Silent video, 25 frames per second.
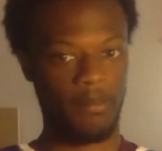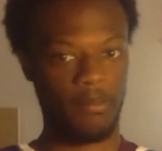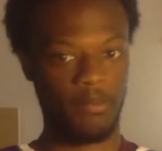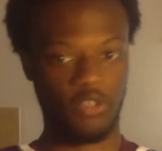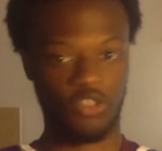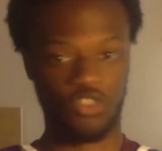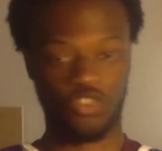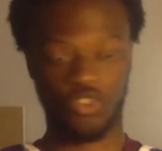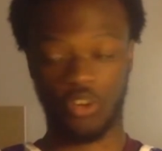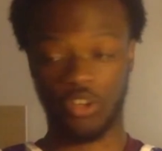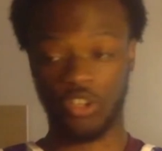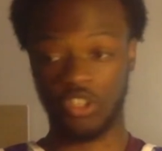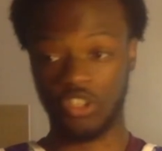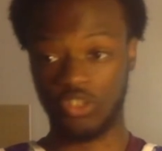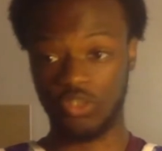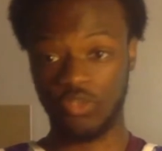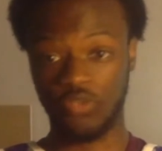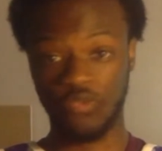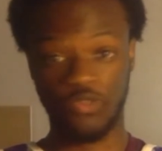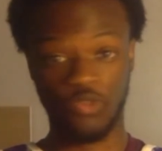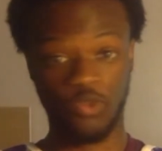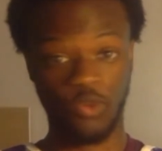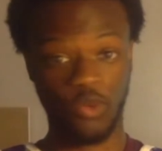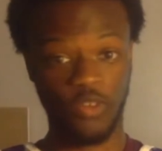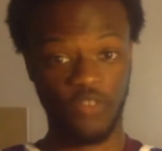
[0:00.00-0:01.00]
starting
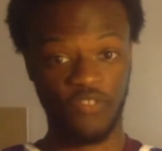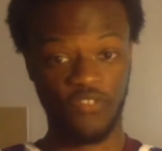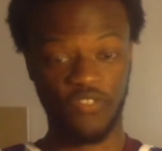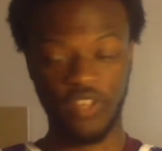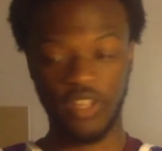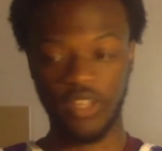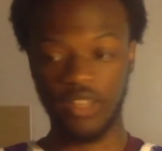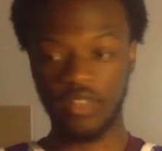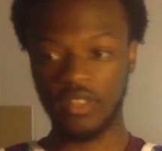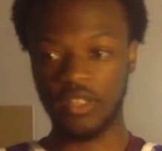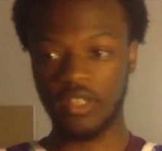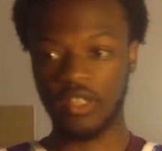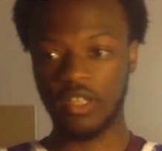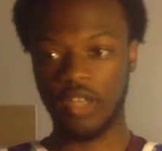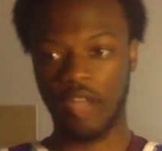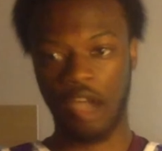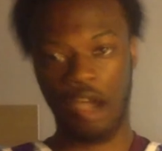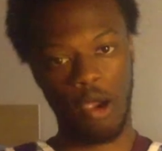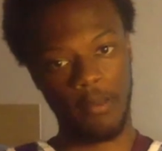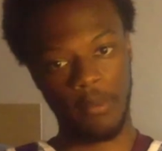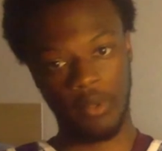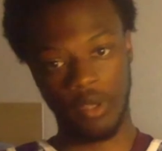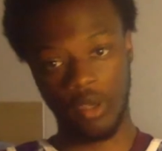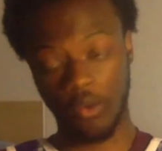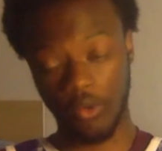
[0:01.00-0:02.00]
June 25th.
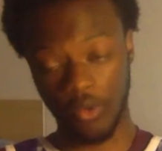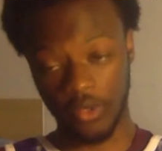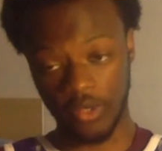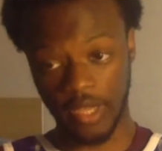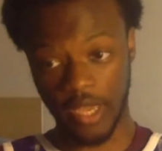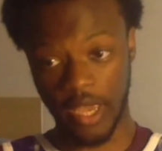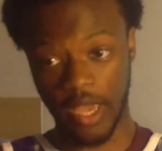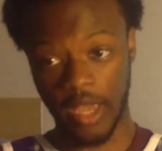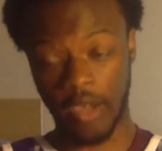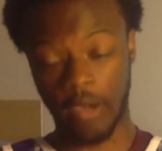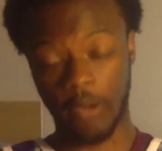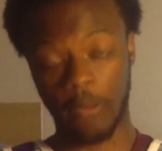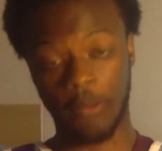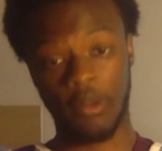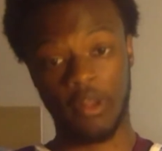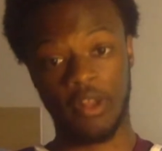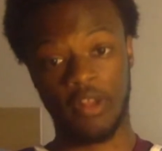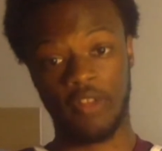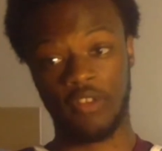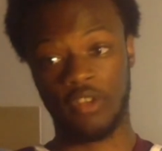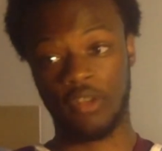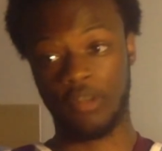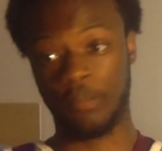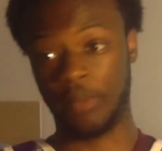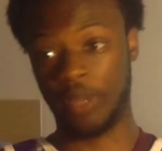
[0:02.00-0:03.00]
I'll be going that,
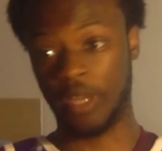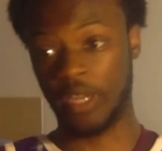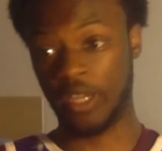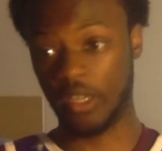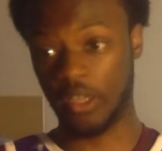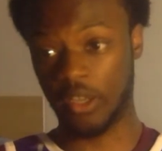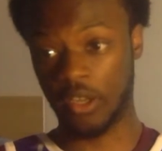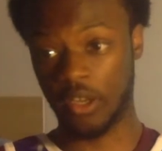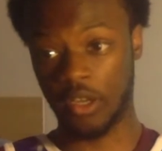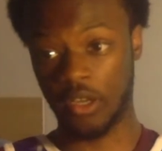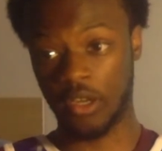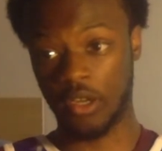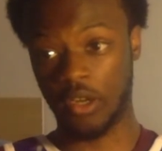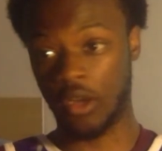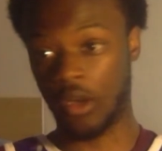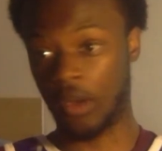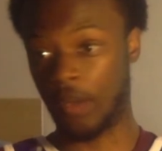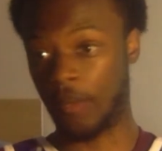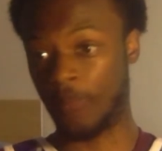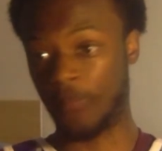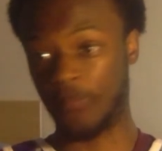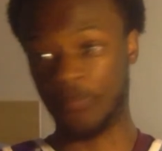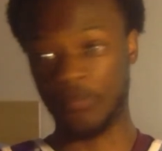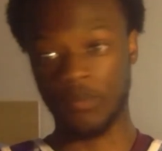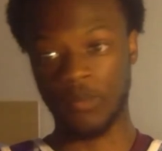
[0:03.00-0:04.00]
and depending
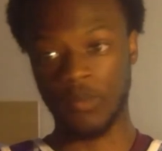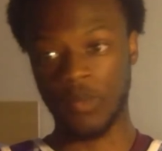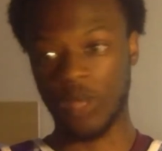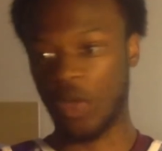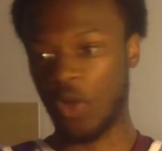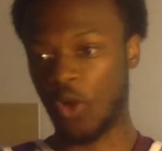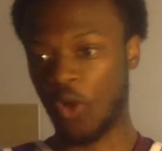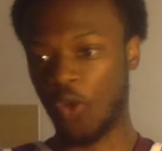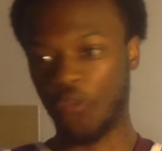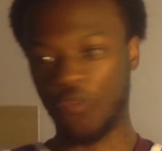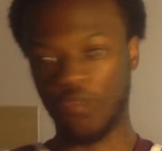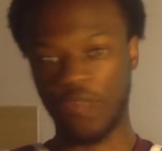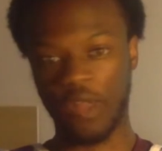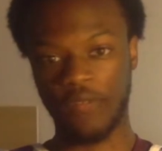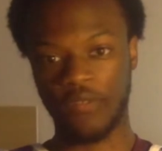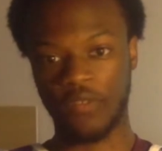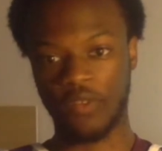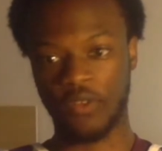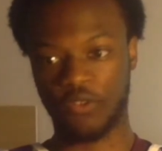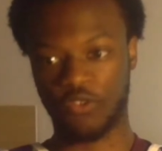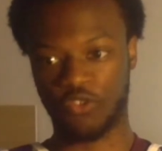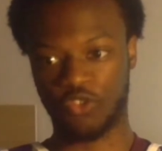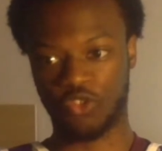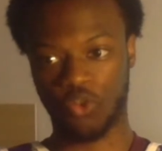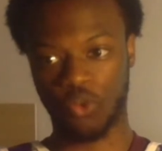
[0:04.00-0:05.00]
on, hopefully I have
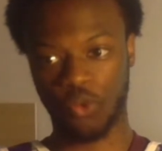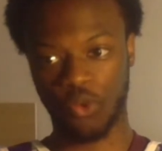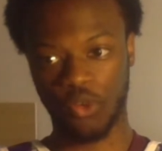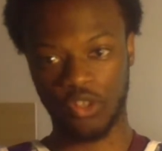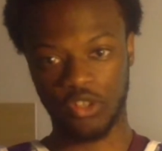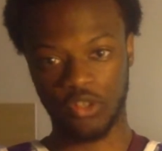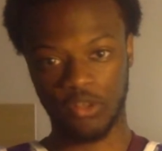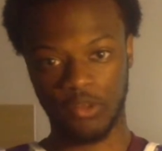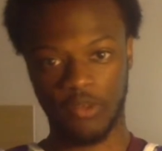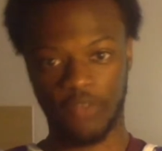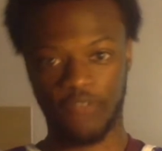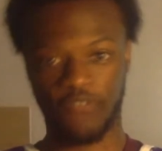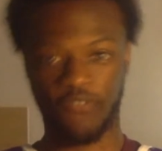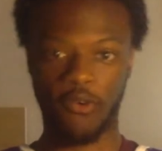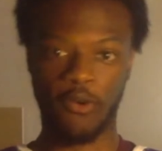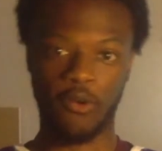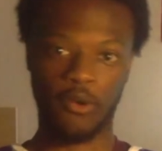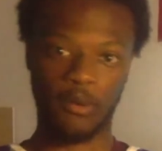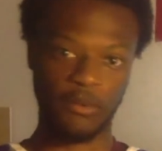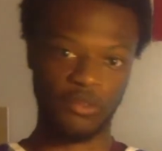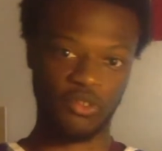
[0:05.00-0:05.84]
enough storage on my phone.